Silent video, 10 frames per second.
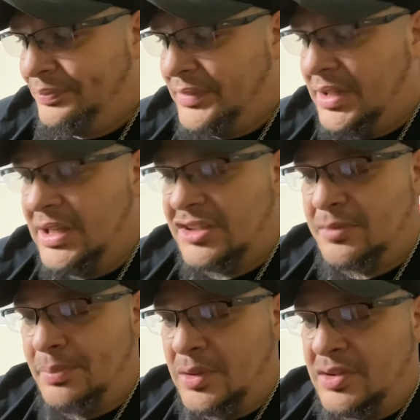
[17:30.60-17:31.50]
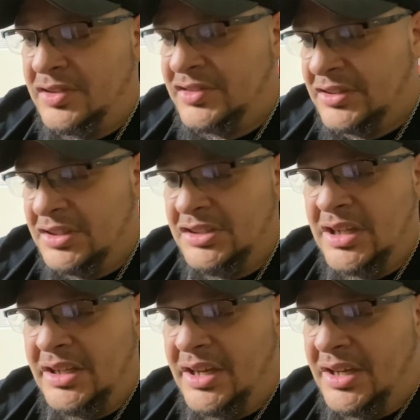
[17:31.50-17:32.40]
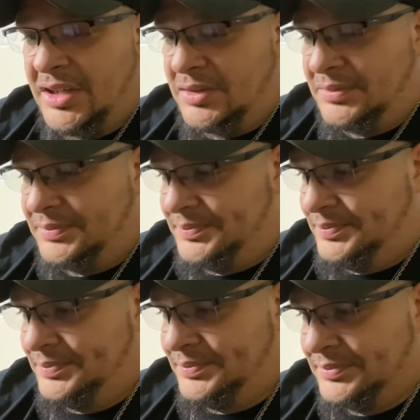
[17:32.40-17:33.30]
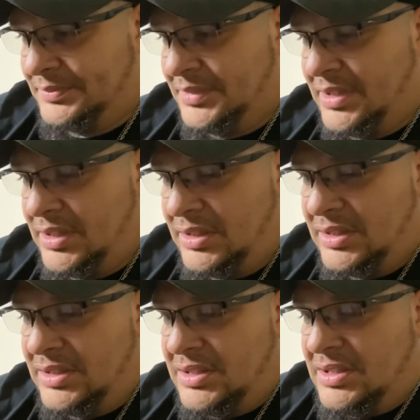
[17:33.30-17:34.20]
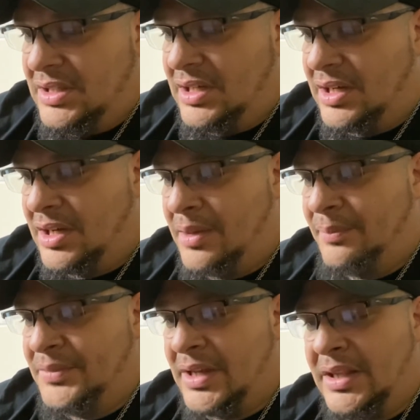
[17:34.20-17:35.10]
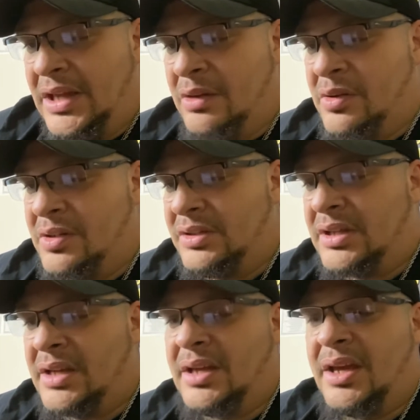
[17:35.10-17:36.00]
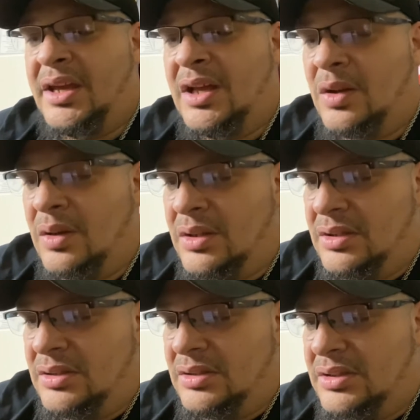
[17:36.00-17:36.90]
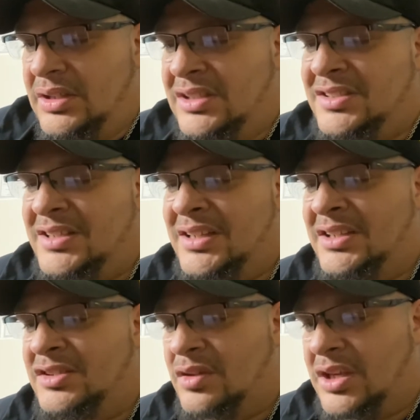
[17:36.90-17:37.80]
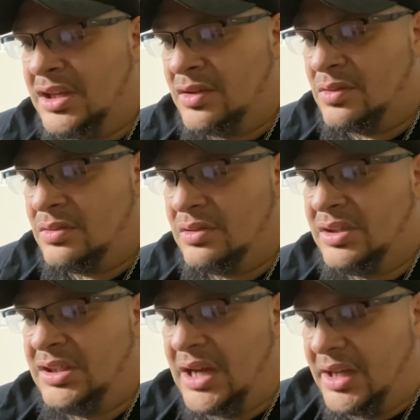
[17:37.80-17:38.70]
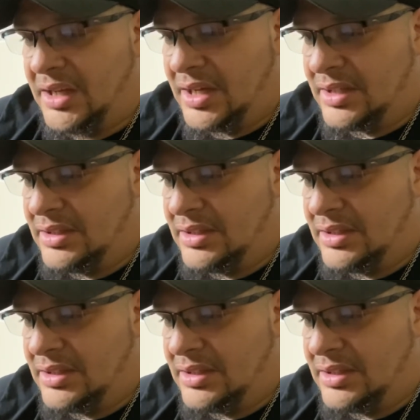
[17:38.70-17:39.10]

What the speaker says: he expelled his son Yayael. Okay, Yayael intended to kill Yaya.